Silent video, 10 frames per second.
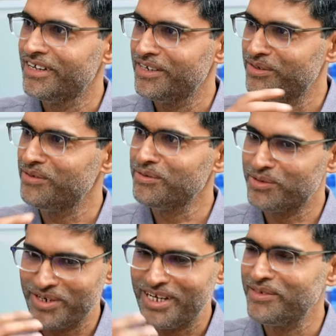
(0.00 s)
you know, we
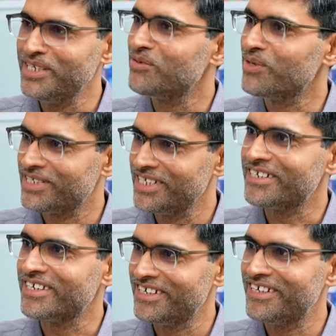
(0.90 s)
want to have an equal
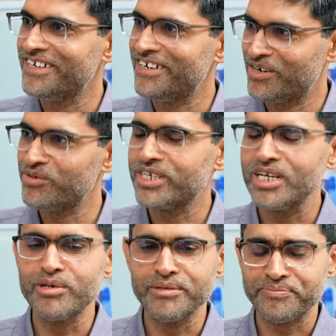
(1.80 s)
seat right. around the
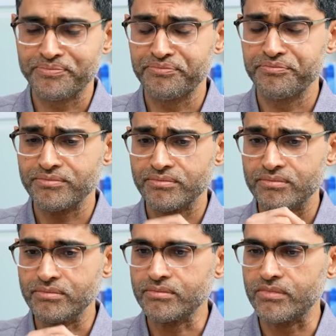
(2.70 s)
table.
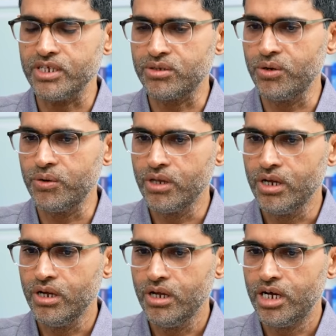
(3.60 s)
So
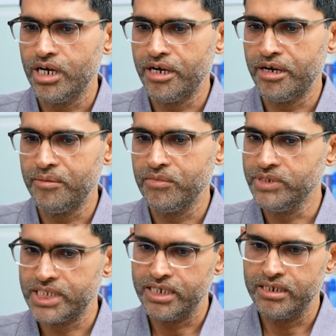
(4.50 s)
um,
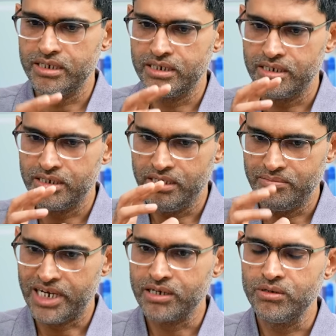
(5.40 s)
we said uh, in
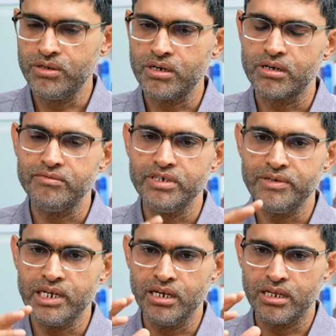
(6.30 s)
Bangalore, we
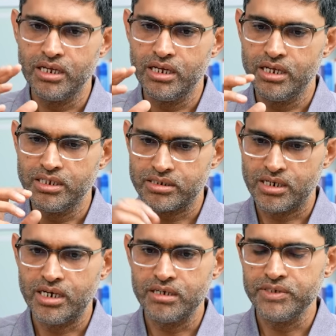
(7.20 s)
will
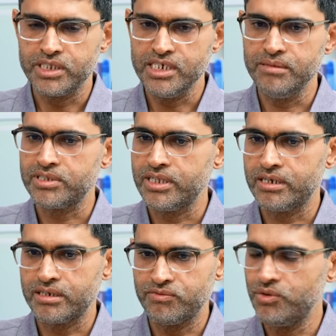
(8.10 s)
start with teams
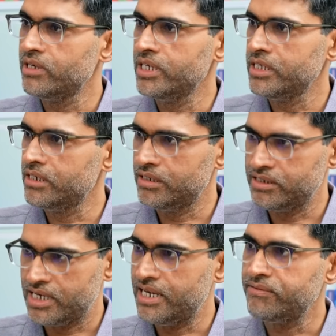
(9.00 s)
that are fully uh,
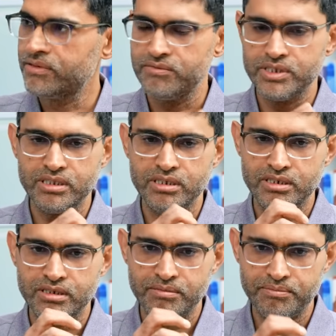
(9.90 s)
staffed yeah. with
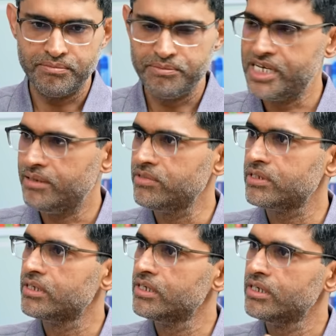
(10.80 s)
uh,
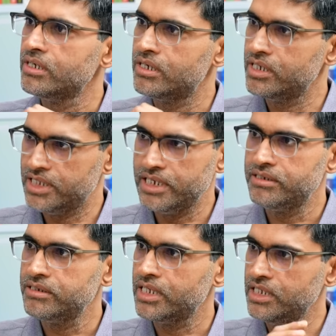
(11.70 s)
EMs, or uh,
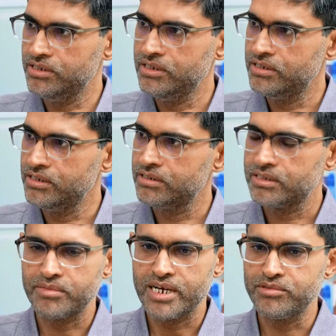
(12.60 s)
designers and engineers.
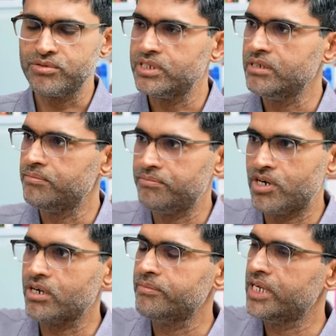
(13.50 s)
Sometimes you will see
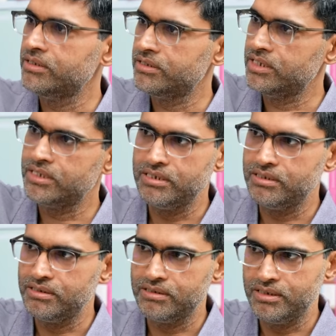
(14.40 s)
product managers sit
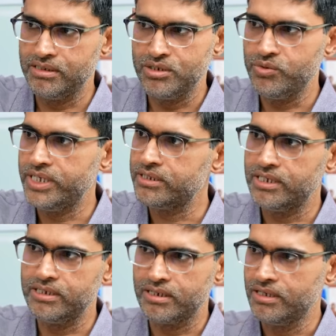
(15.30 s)
in, yeah. in the US
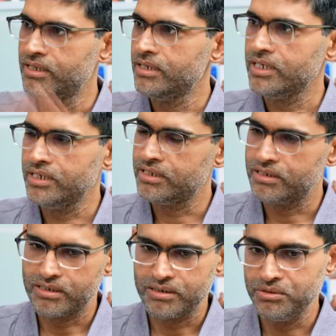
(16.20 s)
and
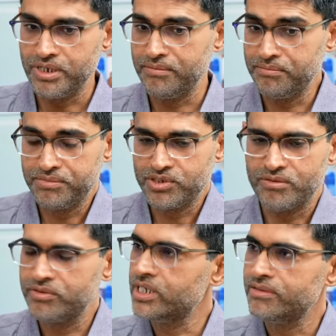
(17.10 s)
here you have
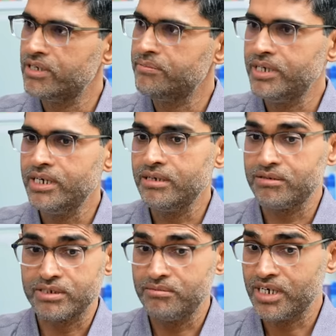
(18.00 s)
software development
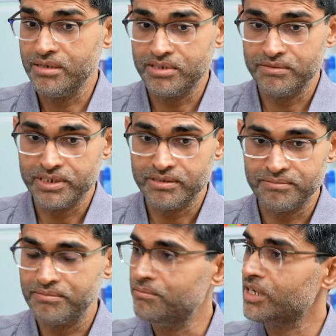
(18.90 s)
or sometimes even
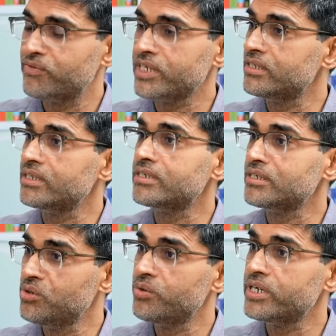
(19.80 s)
bug fixing and
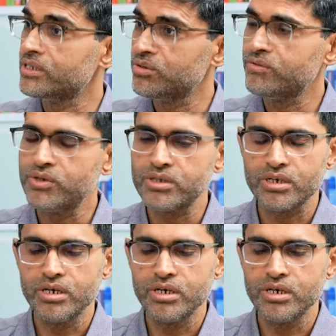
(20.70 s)
QA and all.